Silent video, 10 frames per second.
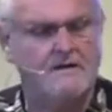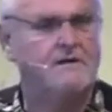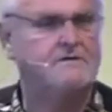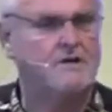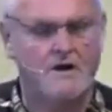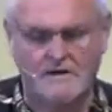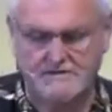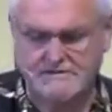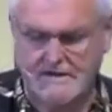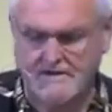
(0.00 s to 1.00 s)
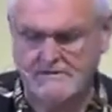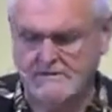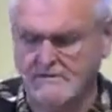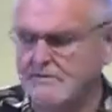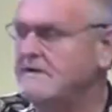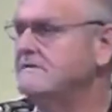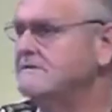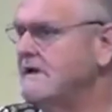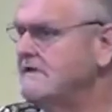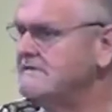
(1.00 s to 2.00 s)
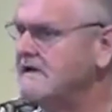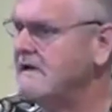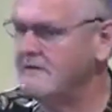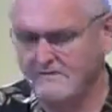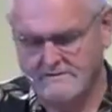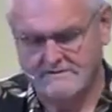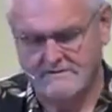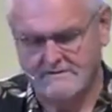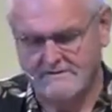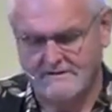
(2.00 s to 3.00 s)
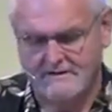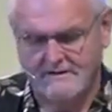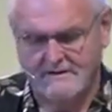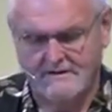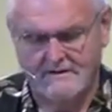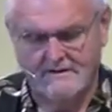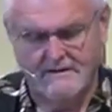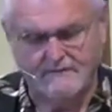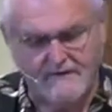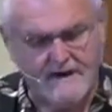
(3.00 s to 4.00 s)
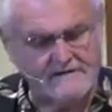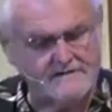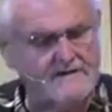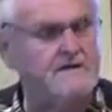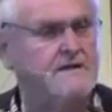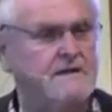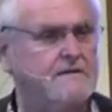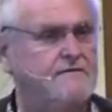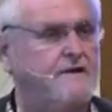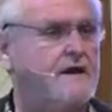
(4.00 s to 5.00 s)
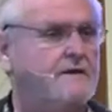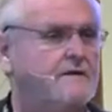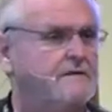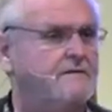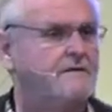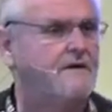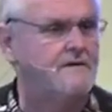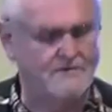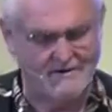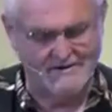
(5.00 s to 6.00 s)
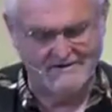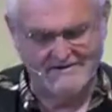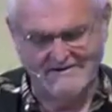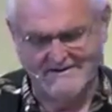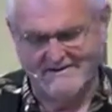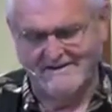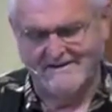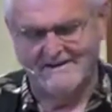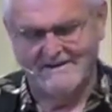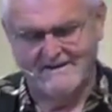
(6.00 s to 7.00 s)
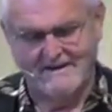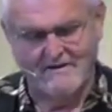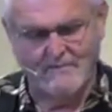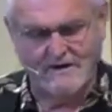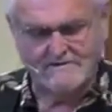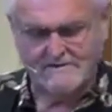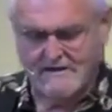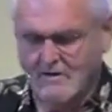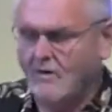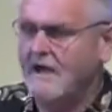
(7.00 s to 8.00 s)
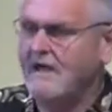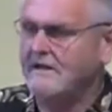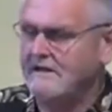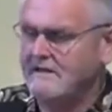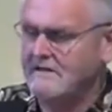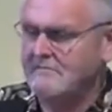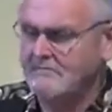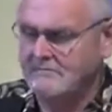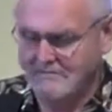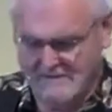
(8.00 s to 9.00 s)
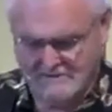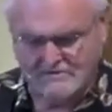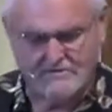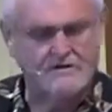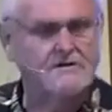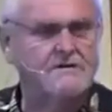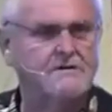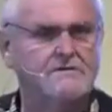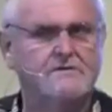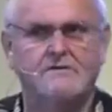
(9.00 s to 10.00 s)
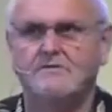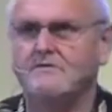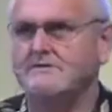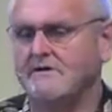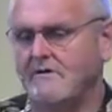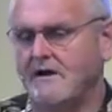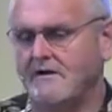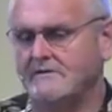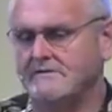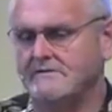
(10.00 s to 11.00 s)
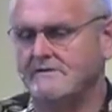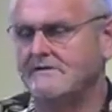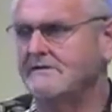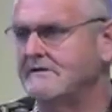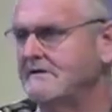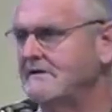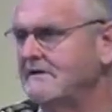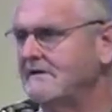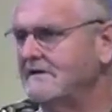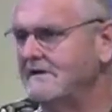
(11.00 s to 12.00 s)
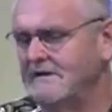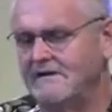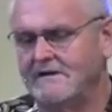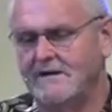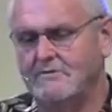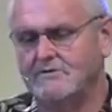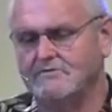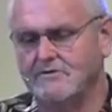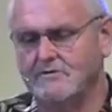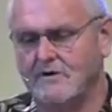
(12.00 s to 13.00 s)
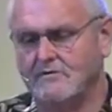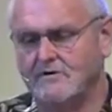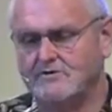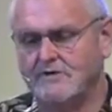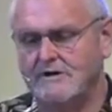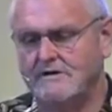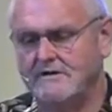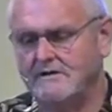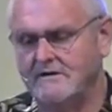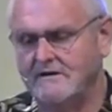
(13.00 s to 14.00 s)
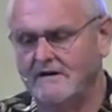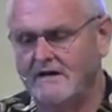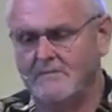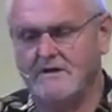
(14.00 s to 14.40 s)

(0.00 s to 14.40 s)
taught astounding new insights to others. He fasted, and then he fed the hungry. He rested in quiet, and then ministered to the noisy crowds. He withdrew on retreat, and